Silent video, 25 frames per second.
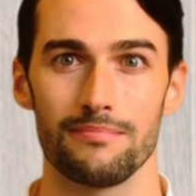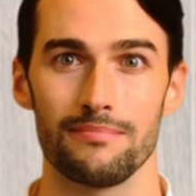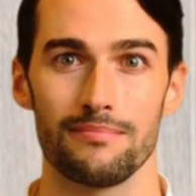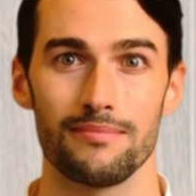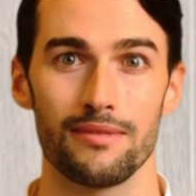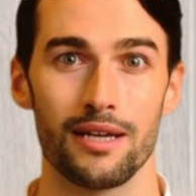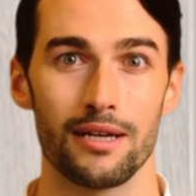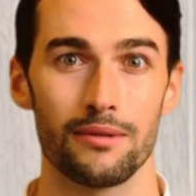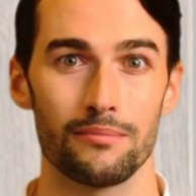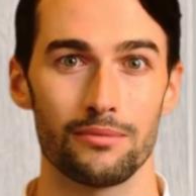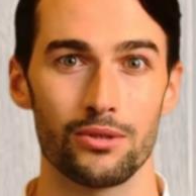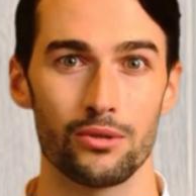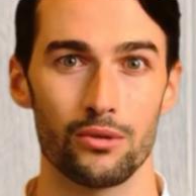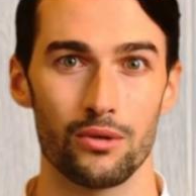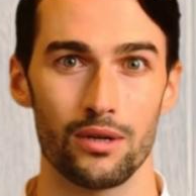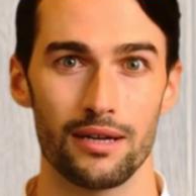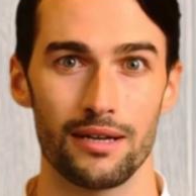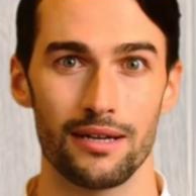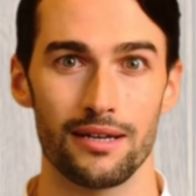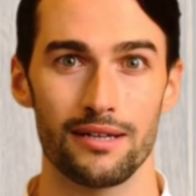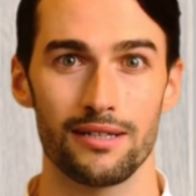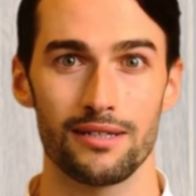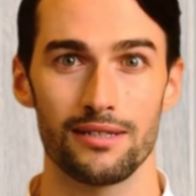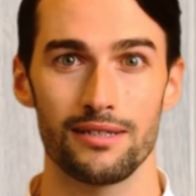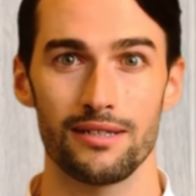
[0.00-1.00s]
Name
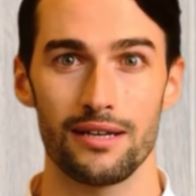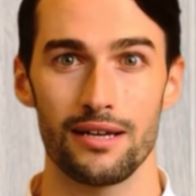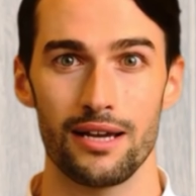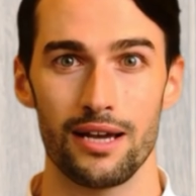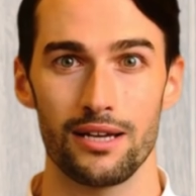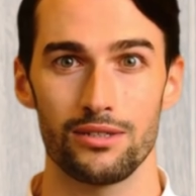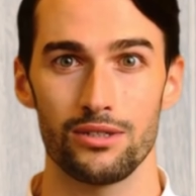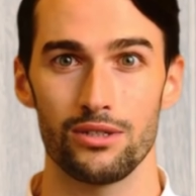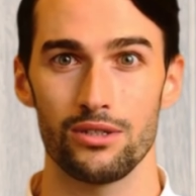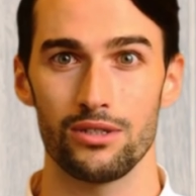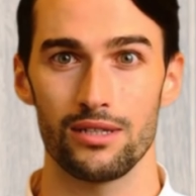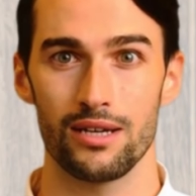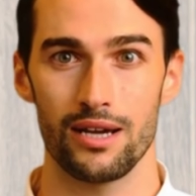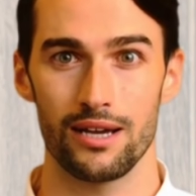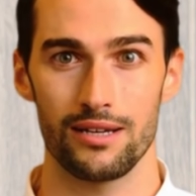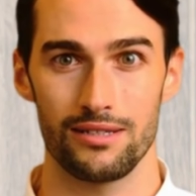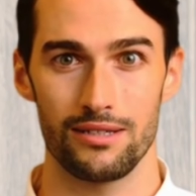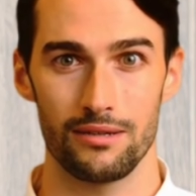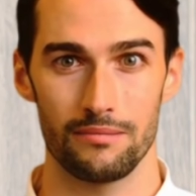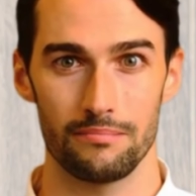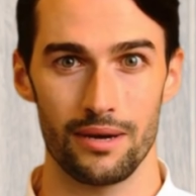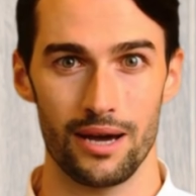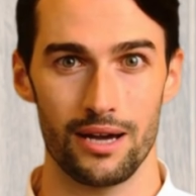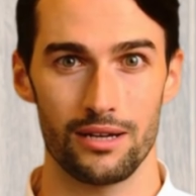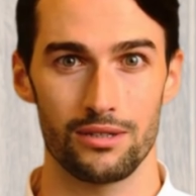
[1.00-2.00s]
screening is the
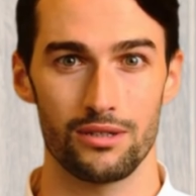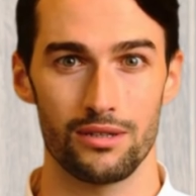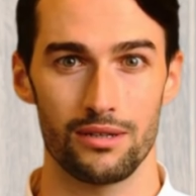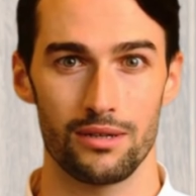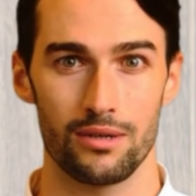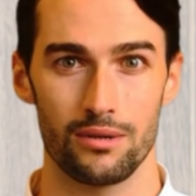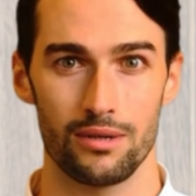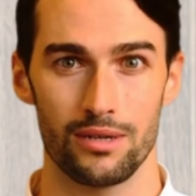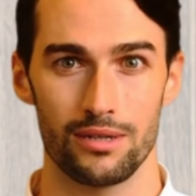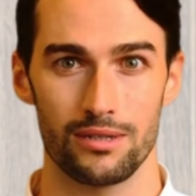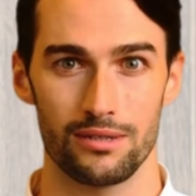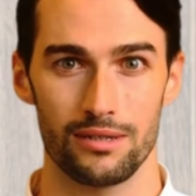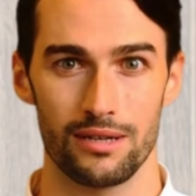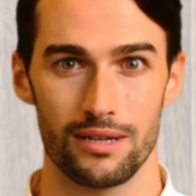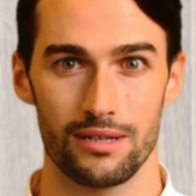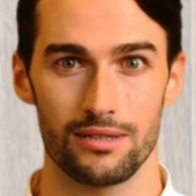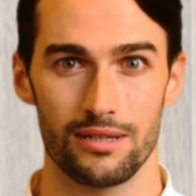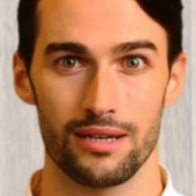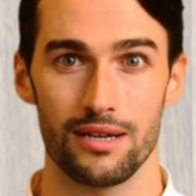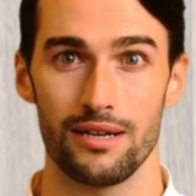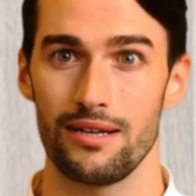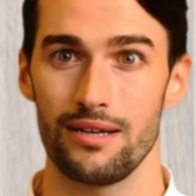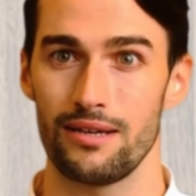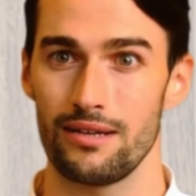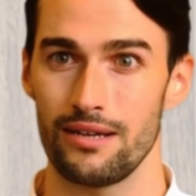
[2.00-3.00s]
exercise of matching a list
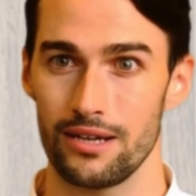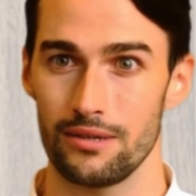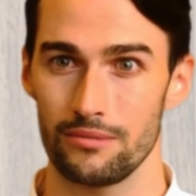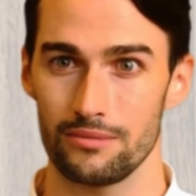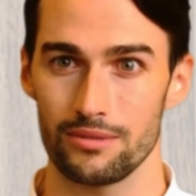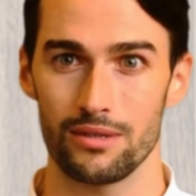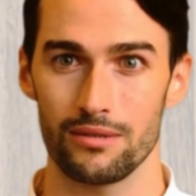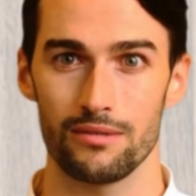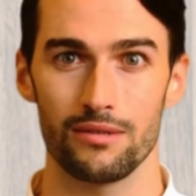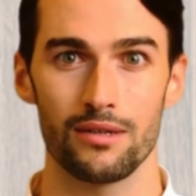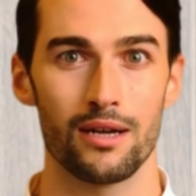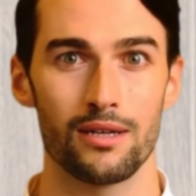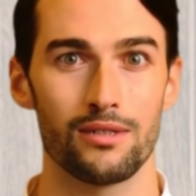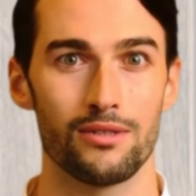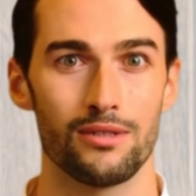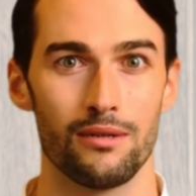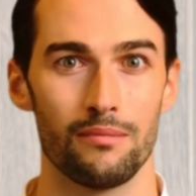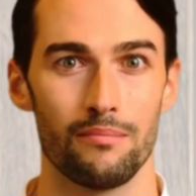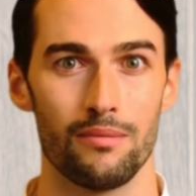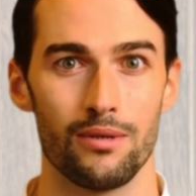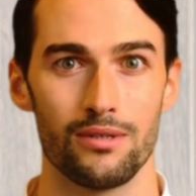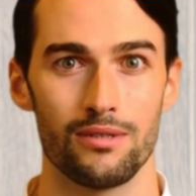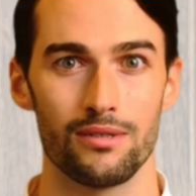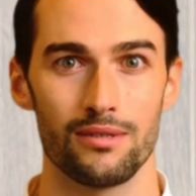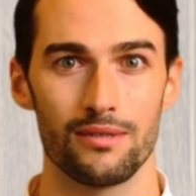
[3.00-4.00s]
containing names of
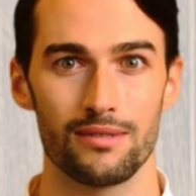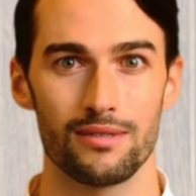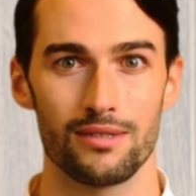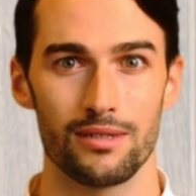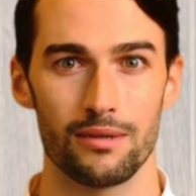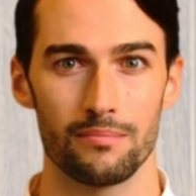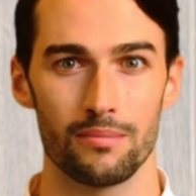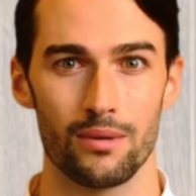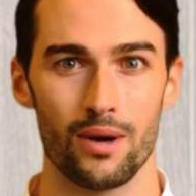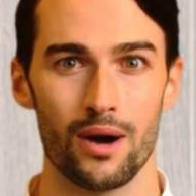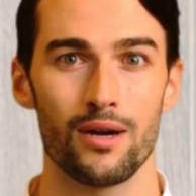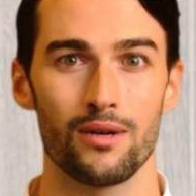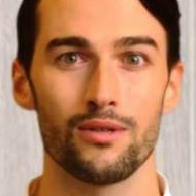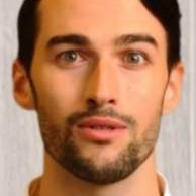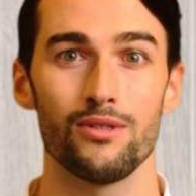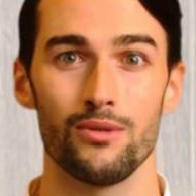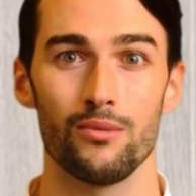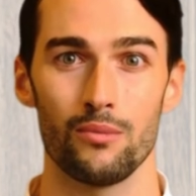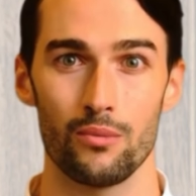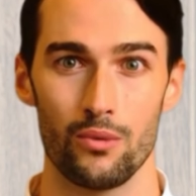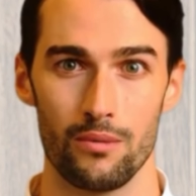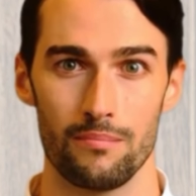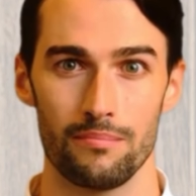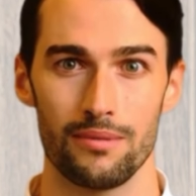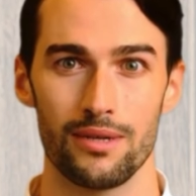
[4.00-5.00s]
customers,
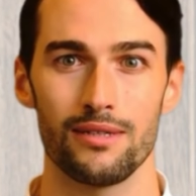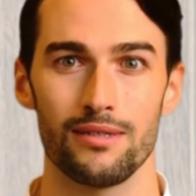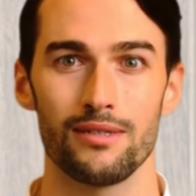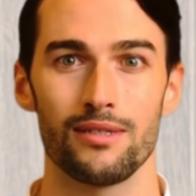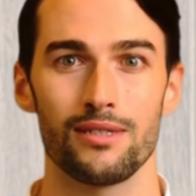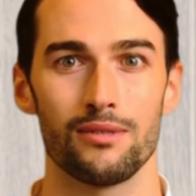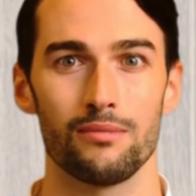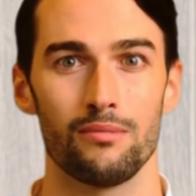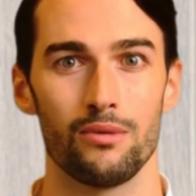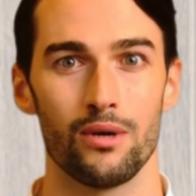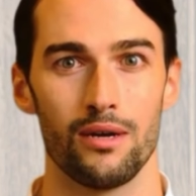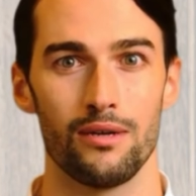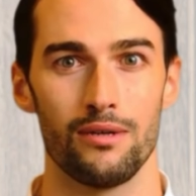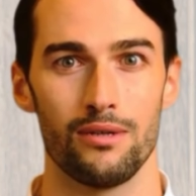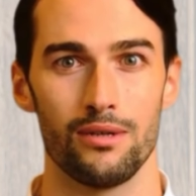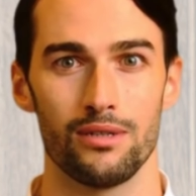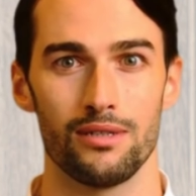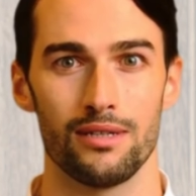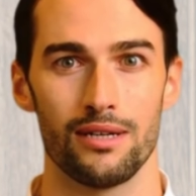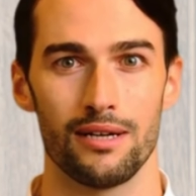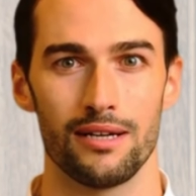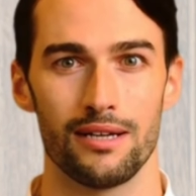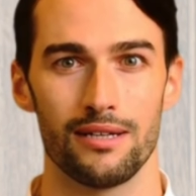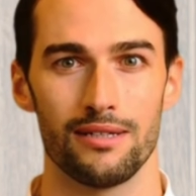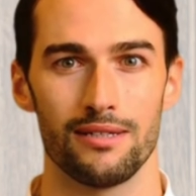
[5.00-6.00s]
suppliers, or business
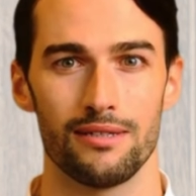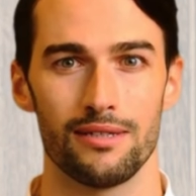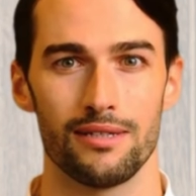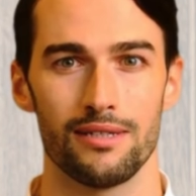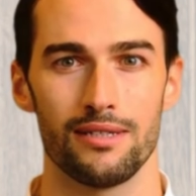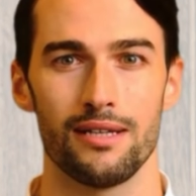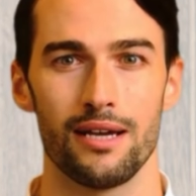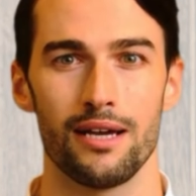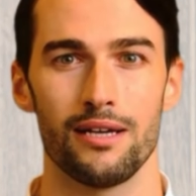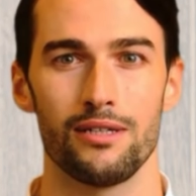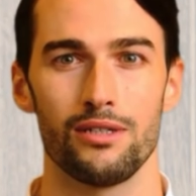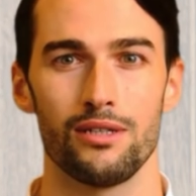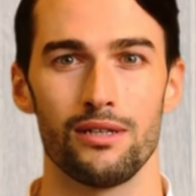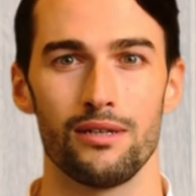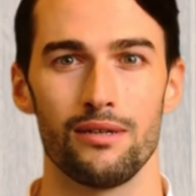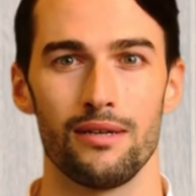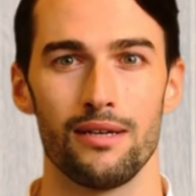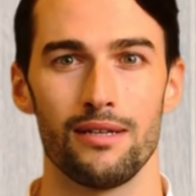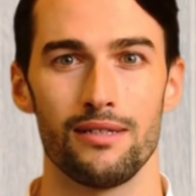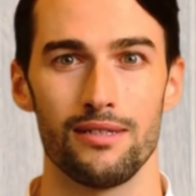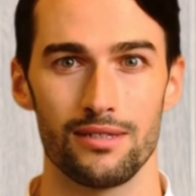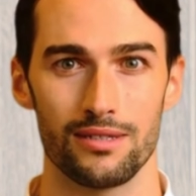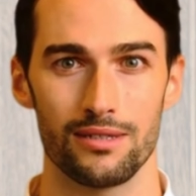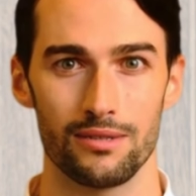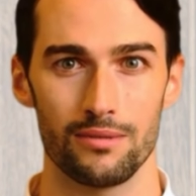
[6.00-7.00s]
partners against the sanction
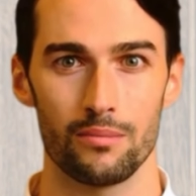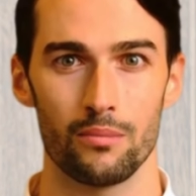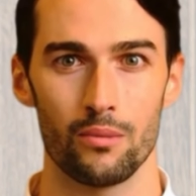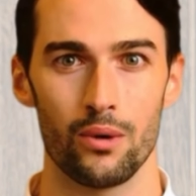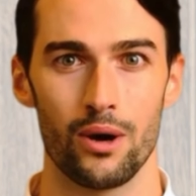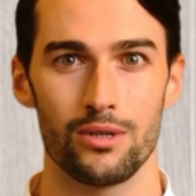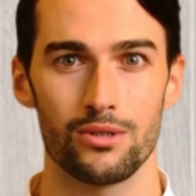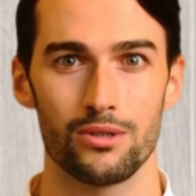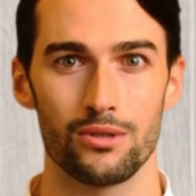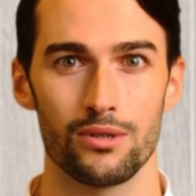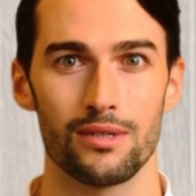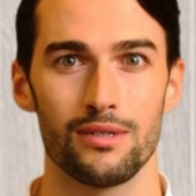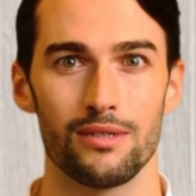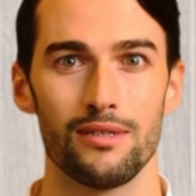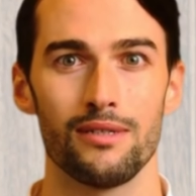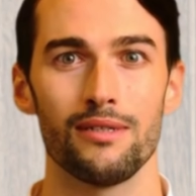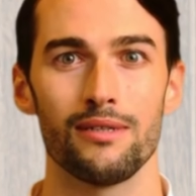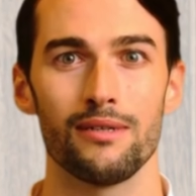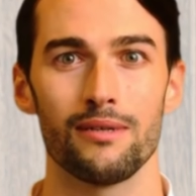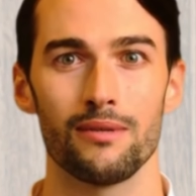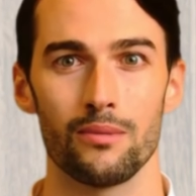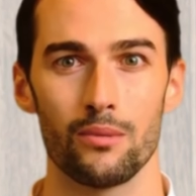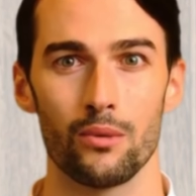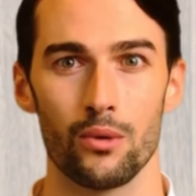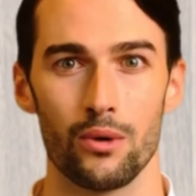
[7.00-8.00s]
lists, watch lists,